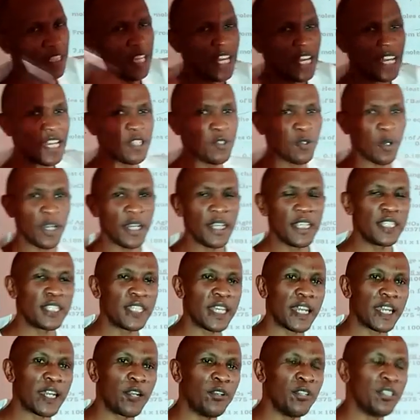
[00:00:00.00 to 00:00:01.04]
That is what is
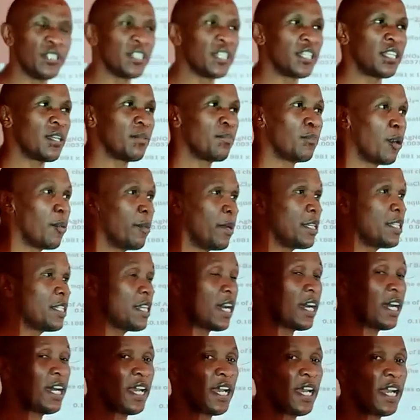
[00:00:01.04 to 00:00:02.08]
surrounding the
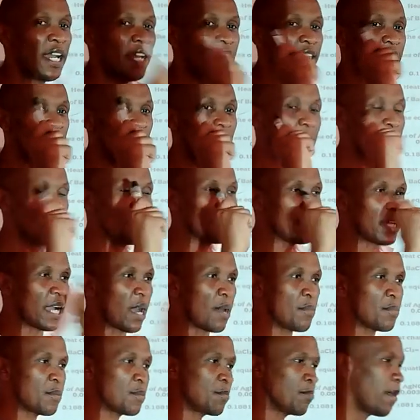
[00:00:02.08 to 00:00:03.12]
thermometer, and that
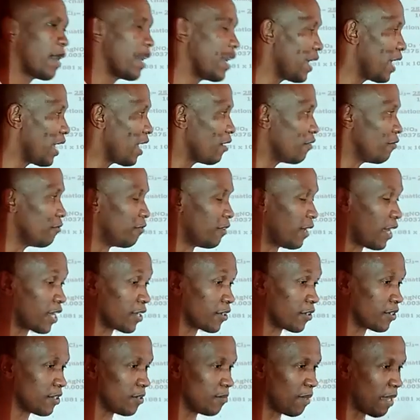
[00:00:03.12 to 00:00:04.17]
becomes my M
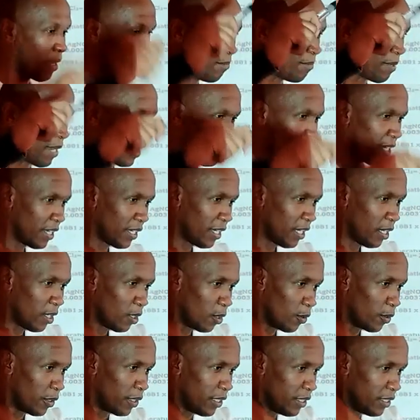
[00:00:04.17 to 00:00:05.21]
value. Remember,
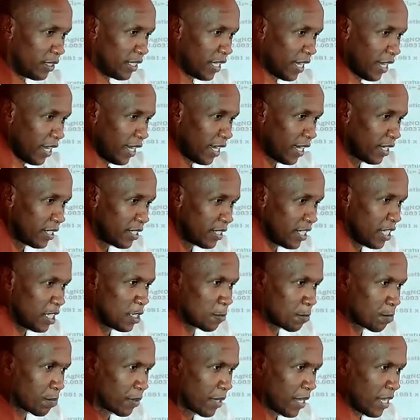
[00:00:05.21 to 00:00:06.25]
in the
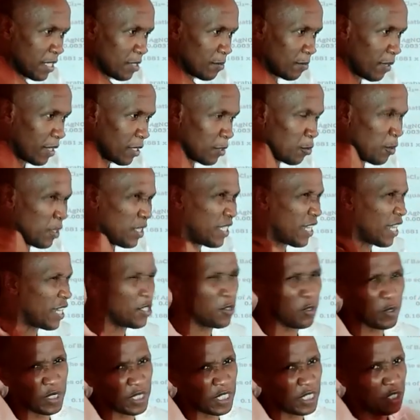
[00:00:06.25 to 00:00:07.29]
displacement, we said
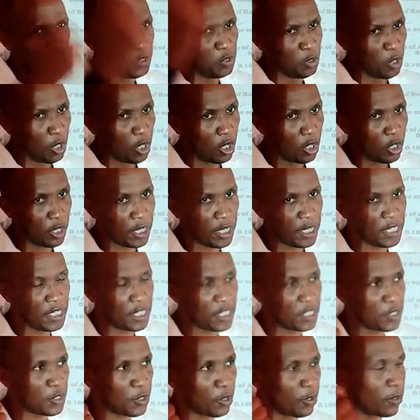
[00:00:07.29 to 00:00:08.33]
you ignore any
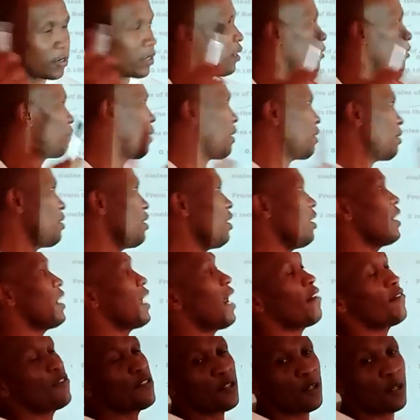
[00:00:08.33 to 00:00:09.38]
solid, but you don't
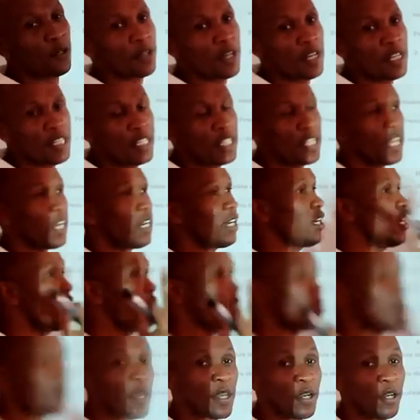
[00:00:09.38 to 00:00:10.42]
have solids here,
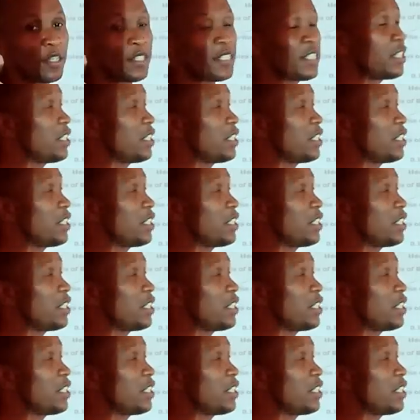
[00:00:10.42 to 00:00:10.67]
so we are not